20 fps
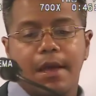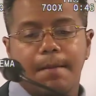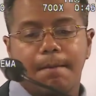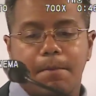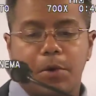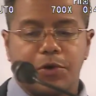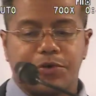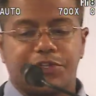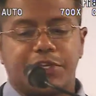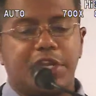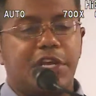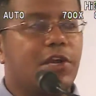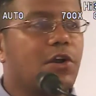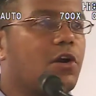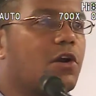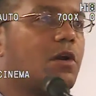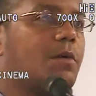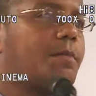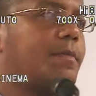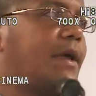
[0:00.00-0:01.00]
Most of
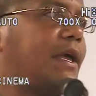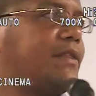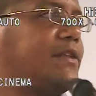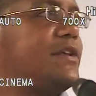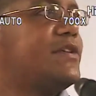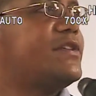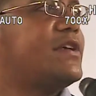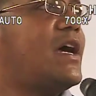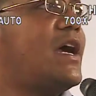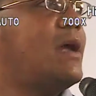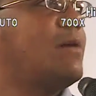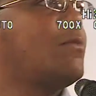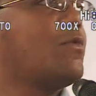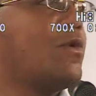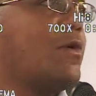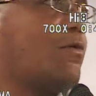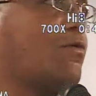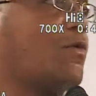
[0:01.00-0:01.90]
Europe at this time were